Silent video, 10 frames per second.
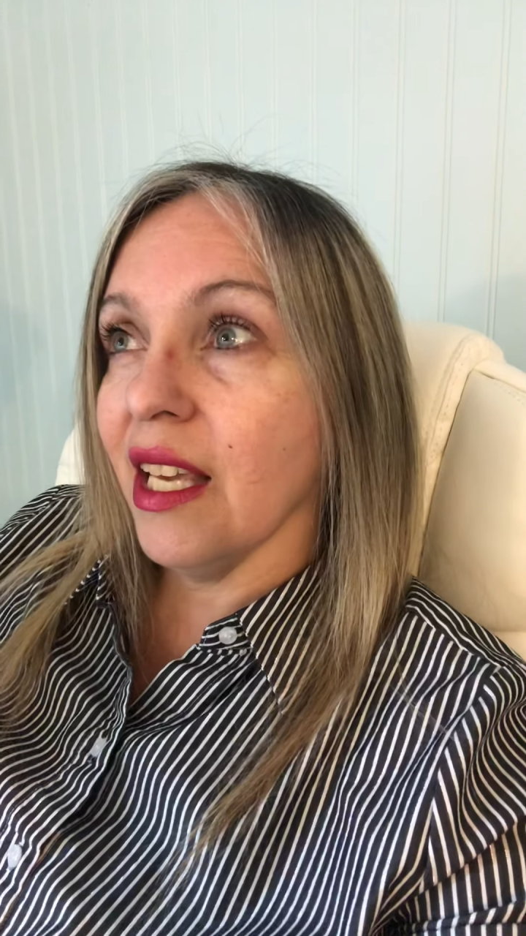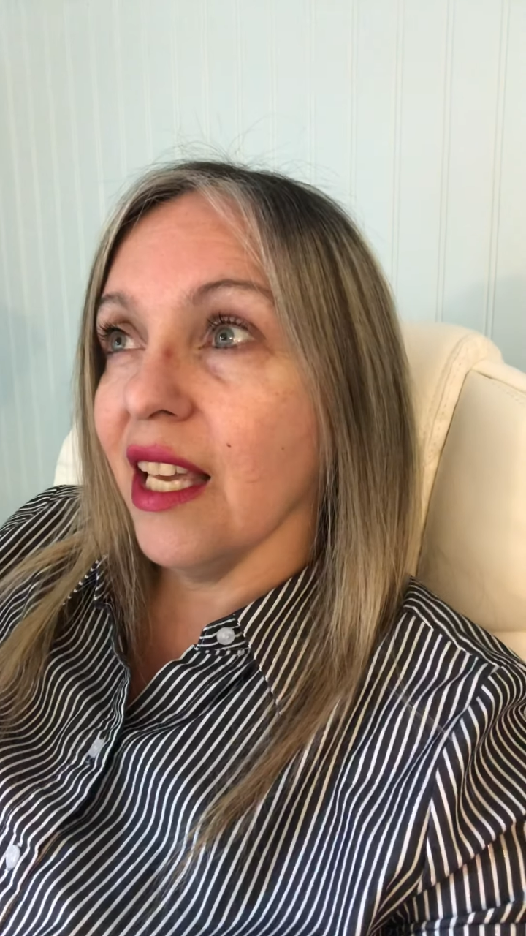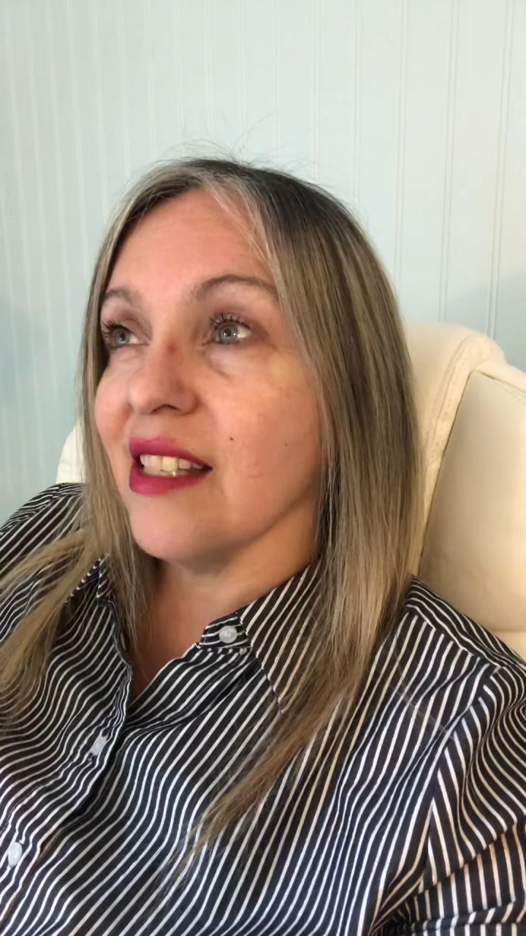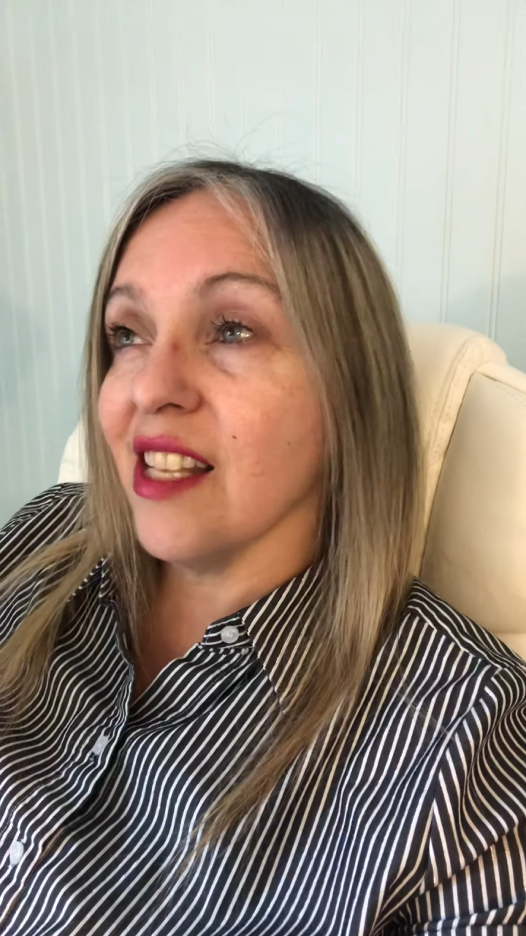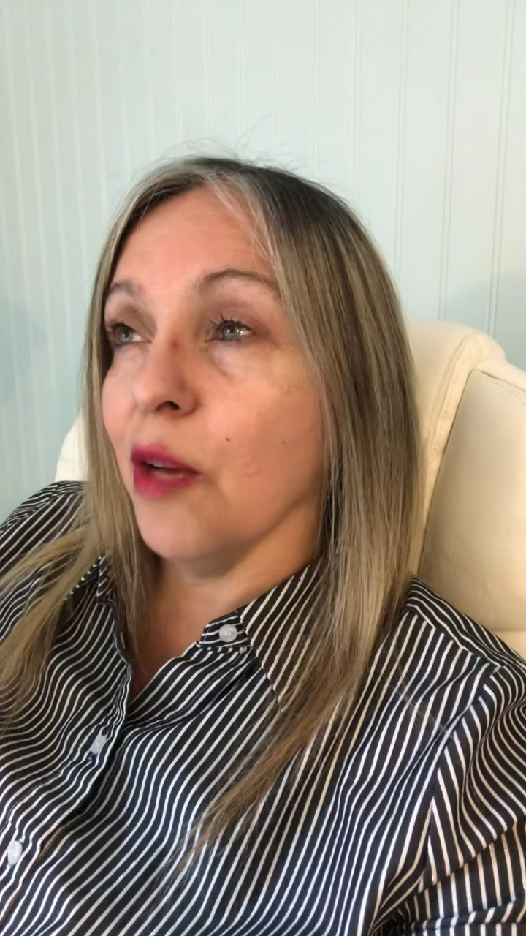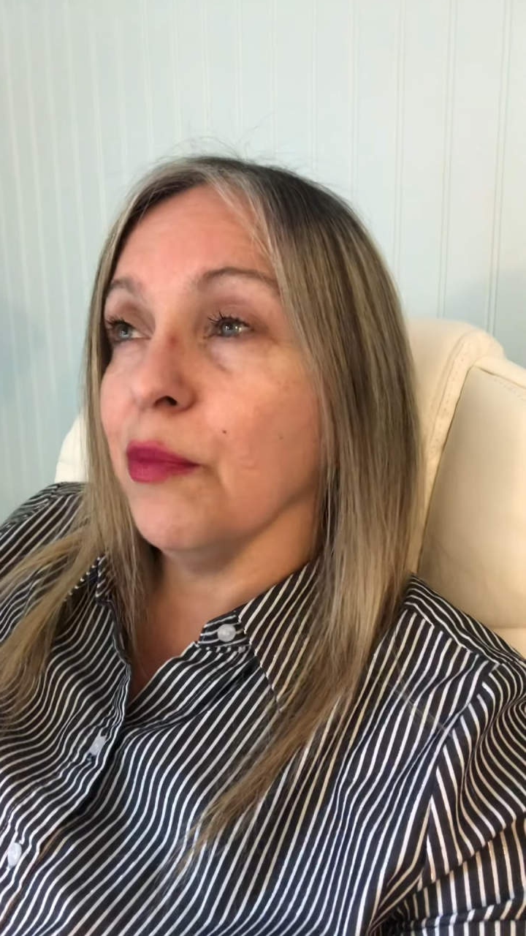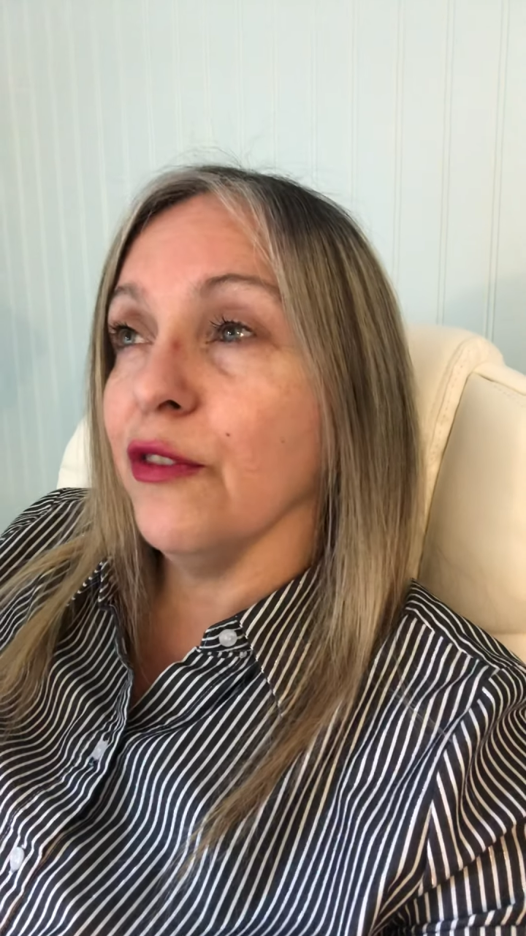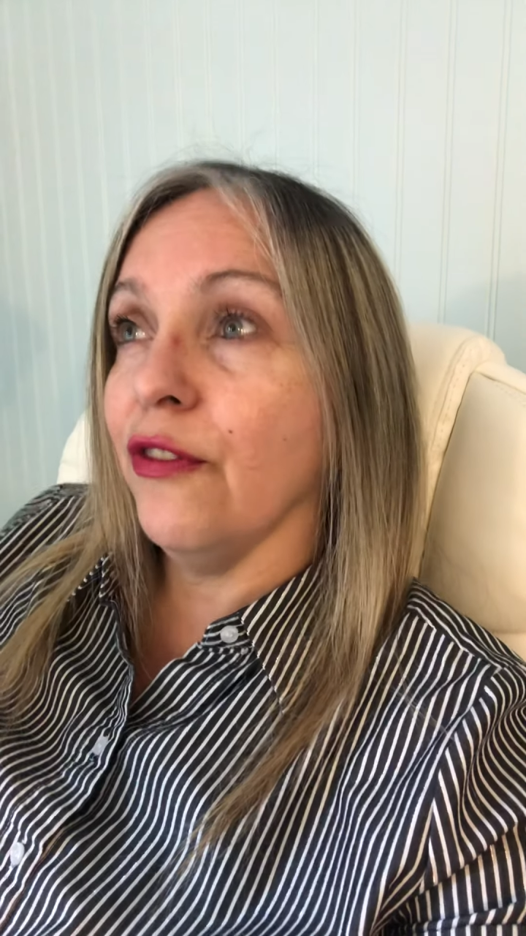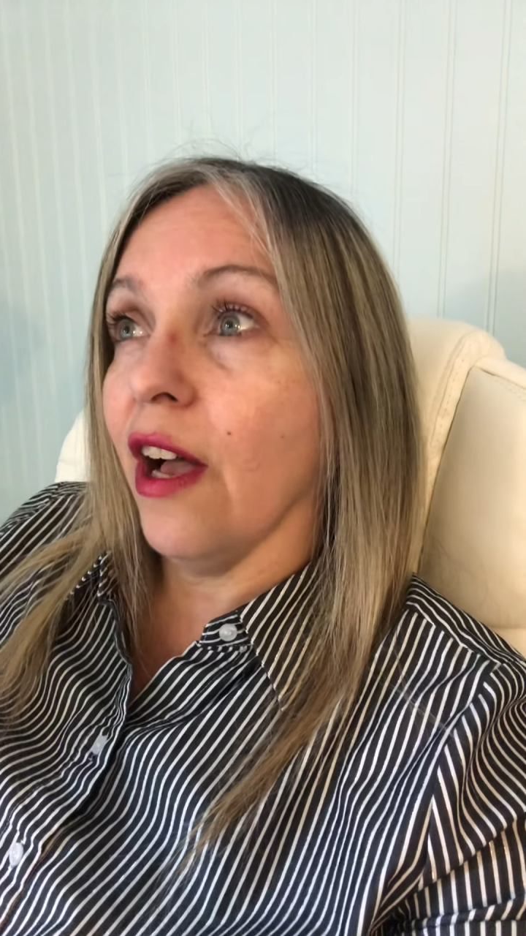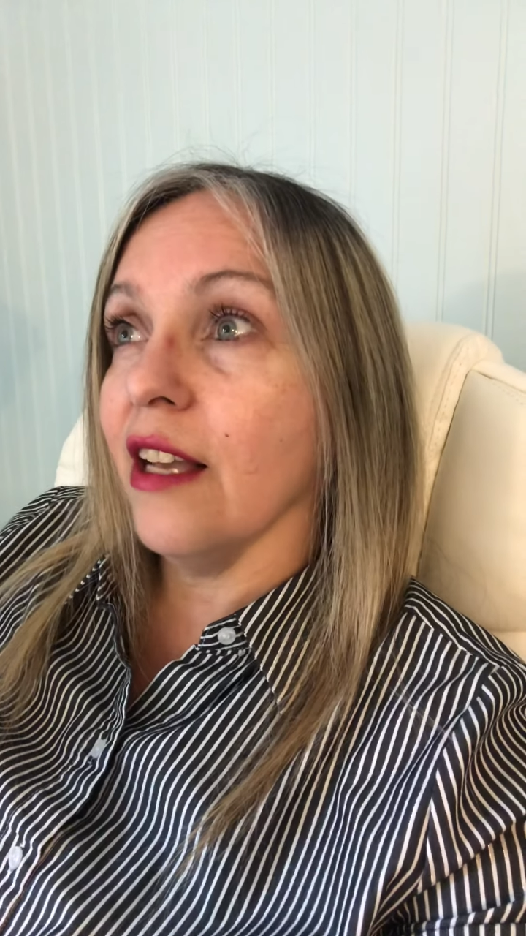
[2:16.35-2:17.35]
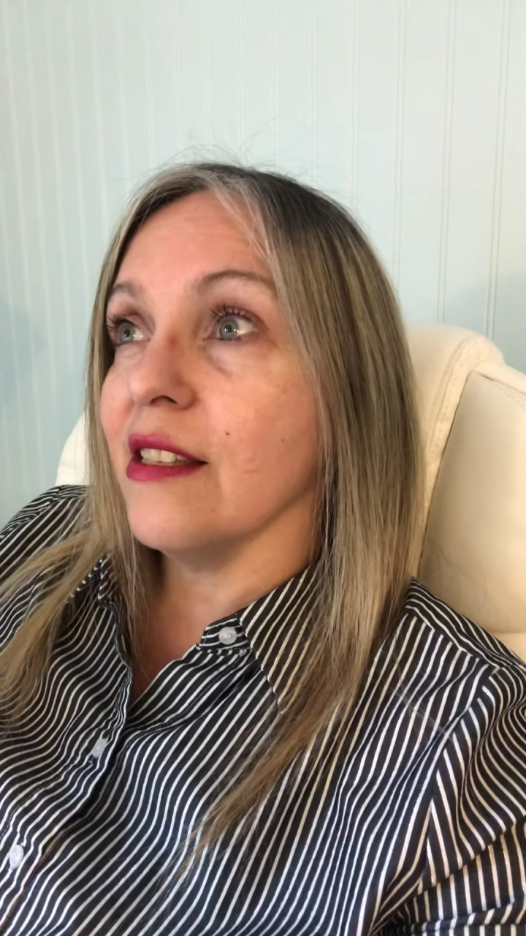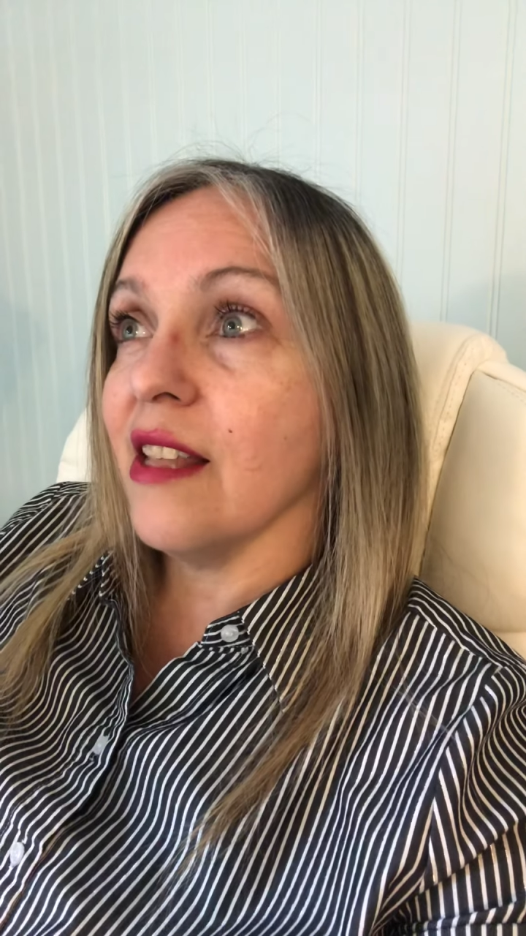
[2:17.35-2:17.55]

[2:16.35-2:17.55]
exemplifies